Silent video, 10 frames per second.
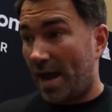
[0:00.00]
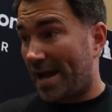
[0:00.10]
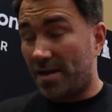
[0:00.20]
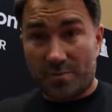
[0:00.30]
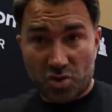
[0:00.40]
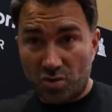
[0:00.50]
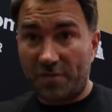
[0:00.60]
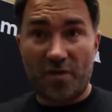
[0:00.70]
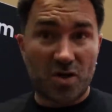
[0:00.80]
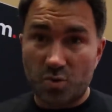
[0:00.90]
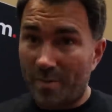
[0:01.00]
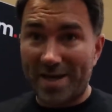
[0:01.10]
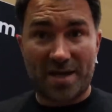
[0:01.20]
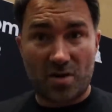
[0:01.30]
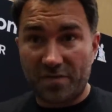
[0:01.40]
and I'm sure Fox will
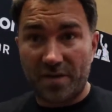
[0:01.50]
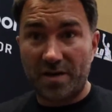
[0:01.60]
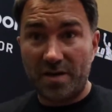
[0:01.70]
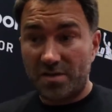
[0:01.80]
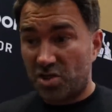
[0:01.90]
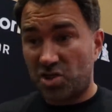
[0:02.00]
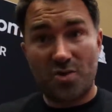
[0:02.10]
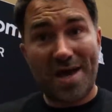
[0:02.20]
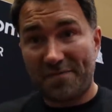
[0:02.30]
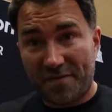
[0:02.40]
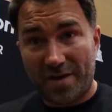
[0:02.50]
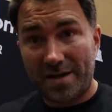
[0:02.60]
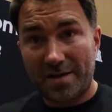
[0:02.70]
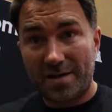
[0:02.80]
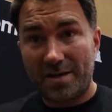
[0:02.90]
make an offer to do that
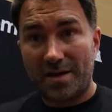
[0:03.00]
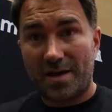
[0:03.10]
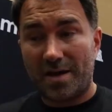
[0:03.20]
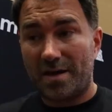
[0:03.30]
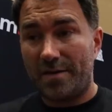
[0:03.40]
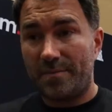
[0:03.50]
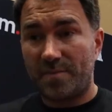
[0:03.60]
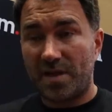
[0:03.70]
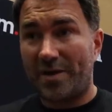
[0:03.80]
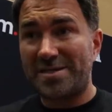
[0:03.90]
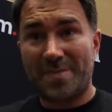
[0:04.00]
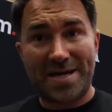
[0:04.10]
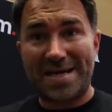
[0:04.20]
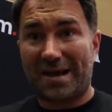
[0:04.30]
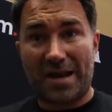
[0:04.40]
fight. Um, you know, he's
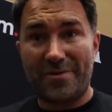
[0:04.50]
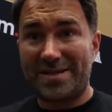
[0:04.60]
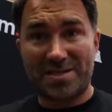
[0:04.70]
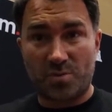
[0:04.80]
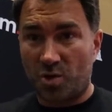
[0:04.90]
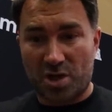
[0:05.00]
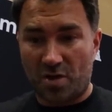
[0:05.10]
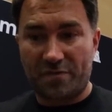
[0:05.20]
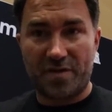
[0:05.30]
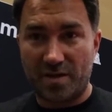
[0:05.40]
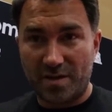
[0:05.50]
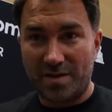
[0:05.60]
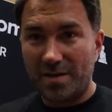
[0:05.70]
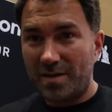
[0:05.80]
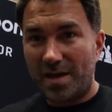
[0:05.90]
made it clear he doesn't want an offer that
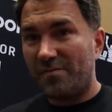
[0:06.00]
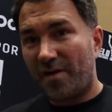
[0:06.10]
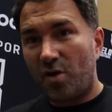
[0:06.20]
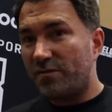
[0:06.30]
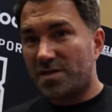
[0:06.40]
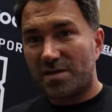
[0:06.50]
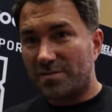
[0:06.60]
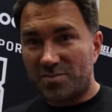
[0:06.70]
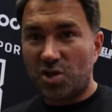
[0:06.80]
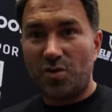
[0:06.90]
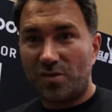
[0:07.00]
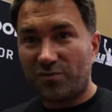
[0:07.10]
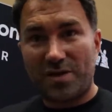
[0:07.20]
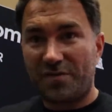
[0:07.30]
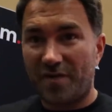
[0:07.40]
involves a two,
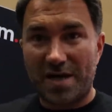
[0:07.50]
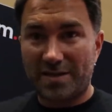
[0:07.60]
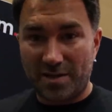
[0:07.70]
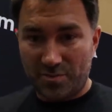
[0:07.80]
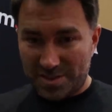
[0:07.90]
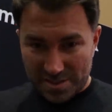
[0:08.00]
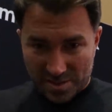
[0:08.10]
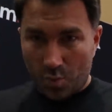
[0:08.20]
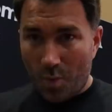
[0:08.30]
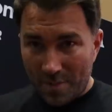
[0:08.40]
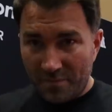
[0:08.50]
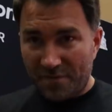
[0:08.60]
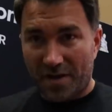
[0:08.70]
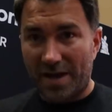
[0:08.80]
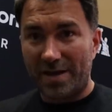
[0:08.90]
three fight deal. This is a one
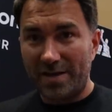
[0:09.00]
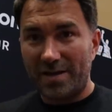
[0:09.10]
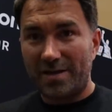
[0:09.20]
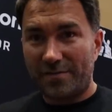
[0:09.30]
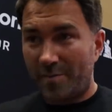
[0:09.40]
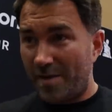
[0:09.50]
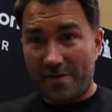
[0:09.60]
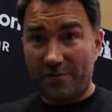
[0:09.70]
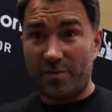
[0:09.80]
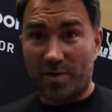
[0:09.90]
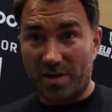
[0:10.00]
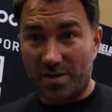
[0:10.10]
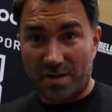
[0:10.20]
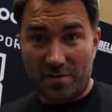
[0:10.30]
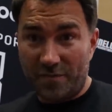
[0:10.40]
fight from everybody,
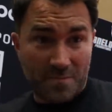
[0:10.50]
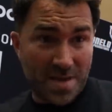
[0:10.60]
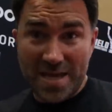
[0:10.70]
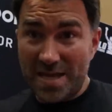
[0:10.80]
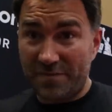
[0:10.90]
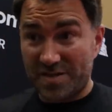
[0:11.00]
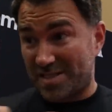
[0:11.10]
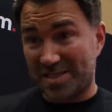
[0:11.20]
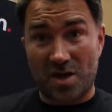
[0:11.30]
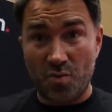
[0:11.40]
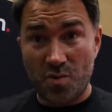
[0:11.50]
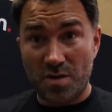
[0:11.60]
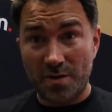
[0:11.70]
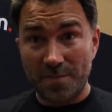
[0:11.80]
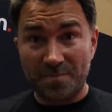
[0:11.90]
you know, for me, for
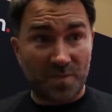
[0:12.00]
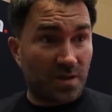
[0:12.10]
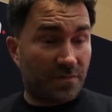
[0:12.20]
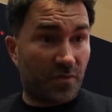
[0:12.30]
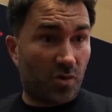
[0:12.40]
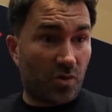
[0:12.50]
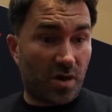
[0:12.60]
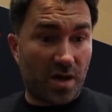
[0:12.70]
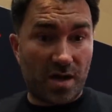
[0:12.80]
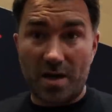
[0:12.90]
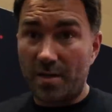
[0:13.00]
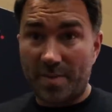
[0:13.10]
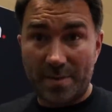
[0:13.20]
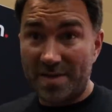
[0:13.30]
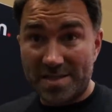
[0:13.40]
DAZN, for
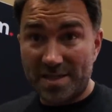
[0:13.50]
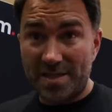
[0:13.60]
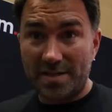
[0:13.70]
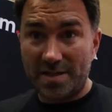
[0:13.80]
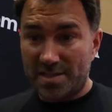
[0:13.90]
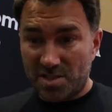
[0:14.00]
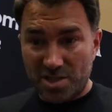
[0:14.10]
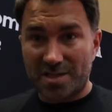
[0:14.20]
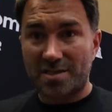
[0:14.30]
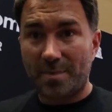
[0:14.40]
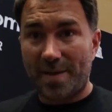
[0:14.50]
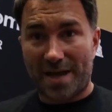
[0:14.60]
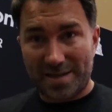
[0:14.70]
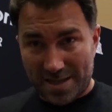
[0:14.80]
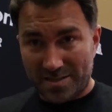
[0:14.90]
uh, PBC. This is just
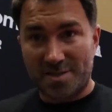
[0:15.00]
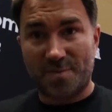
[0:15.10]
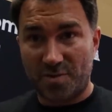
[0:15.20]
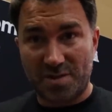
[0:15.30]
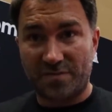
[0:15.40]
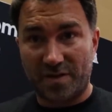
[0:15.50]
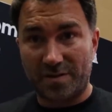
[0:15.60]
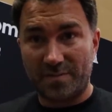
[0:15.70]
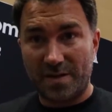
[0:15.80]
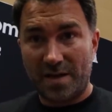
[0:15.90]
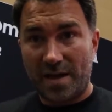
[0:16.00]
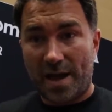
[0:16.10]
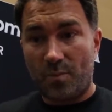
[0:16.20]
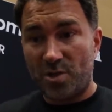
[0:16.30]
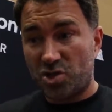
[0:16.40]
about the undisputed fight.
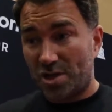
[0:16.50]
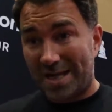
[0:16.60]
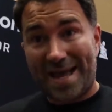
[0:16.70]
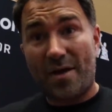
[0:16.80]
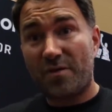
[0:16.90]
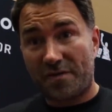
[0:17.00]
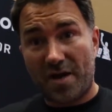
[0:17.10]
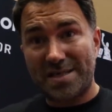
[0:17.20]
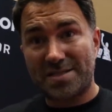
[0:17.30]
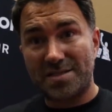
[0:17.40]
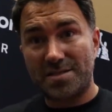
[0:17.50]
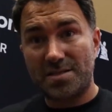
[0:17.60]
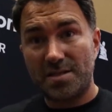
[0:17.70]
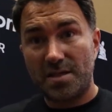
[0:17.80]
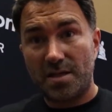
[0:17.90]
And we should allow the fighters